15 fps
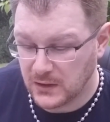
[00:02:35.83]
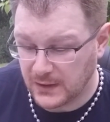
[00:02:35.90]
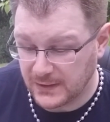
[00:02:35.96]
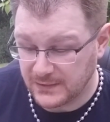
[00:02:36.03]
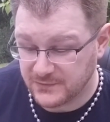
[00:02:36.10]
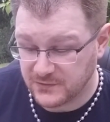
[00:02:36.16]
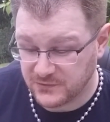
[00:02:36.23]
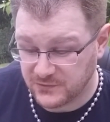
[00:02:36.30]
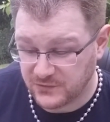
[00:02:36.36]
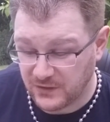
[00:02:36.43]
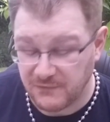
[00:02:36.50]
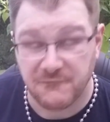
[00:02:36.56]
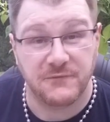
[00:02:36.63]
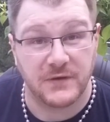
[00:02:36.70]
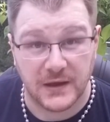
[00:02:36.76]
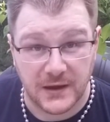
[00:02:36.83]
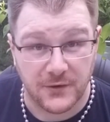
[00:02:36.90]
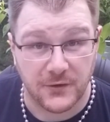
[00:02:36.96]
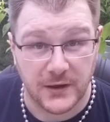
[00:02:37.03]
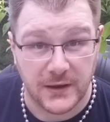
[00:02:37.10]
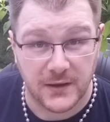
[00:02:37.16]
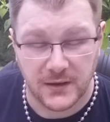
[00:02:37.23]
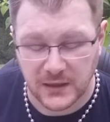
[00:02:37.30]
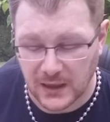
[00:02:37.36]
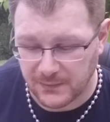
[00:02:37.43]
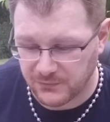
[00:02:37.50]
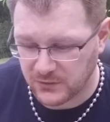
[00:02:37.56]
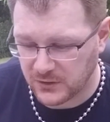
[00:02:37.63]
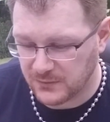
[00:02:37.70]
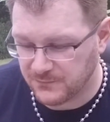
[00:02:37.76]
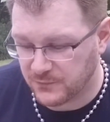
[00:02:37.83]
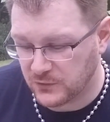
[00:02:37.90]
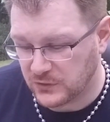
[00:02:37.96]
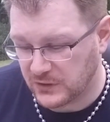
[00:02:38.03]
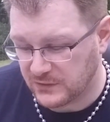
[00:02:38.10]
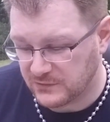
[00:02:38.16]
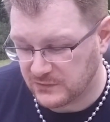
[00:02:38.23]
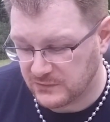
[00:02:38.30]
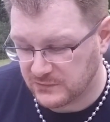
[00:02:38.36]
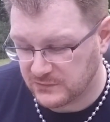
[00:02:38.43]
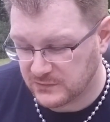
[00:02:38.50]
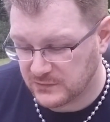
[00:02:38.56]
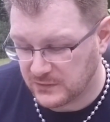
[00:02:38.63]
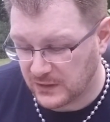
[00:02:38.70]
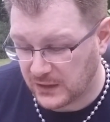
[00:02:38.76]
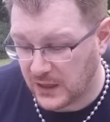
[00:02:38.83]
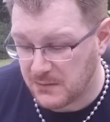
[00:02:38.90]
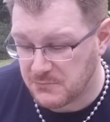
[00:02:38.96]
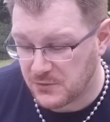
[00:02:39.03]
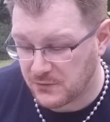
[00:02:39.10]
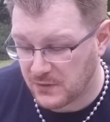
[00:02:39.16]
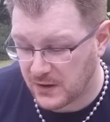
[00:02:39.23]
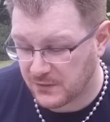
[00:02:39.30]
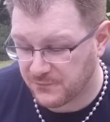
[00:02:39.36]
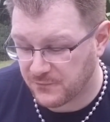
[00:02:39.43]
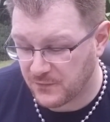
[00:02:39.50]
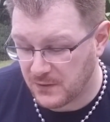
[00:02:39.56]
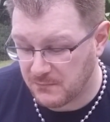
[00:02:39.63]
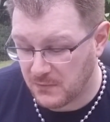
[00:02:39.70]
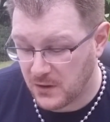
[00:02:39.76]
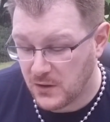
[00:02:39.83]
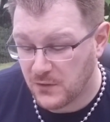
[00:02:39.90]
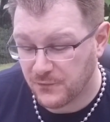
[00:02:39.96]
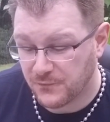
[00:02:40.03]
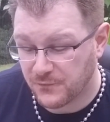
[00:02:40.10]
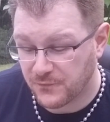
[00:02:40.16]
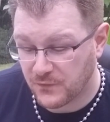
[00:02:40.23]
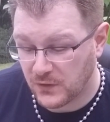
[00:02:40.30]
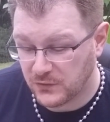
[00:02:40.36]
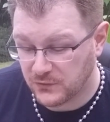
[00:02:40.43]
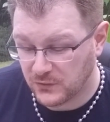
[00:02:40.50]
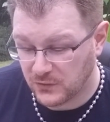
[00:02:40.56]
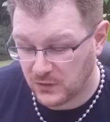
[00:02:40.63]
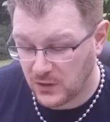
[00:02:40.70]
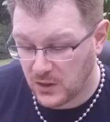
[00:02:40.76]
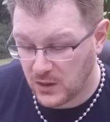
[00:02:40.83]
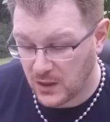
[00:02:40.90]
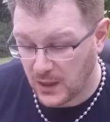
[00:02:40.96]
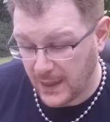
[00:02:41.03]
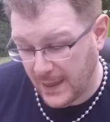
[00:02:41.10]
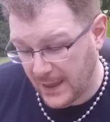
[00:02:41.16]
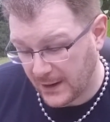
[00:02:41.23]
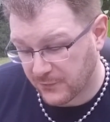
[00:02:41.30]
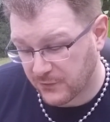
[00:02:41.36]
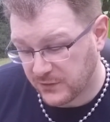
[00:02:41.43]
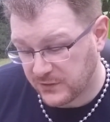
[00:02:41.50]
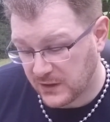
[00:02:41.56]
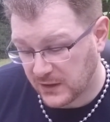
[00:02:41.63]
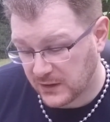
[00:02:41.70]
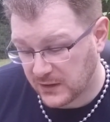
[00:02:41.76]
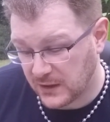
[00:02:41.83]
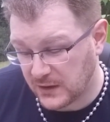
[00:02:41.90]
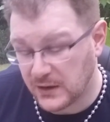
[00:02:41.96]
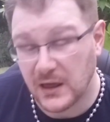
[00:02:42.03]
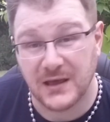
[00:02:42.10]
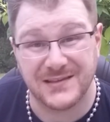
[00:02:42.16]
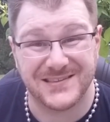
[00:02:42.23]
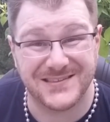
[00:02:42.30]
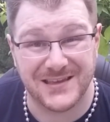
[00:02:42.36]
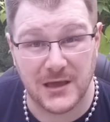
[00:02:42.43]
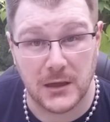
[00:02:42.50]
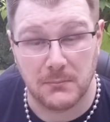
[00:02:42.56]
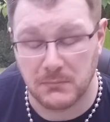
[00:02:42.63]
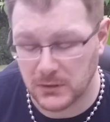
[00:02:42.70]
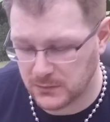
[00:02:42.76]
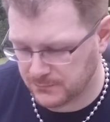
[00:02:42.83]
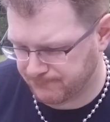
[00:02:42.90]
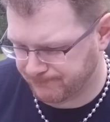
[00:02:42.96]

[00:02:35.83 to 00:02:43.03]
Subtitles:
It says it's a fiery capsicum frutescens that came direct from Frontal Agritech in Assam.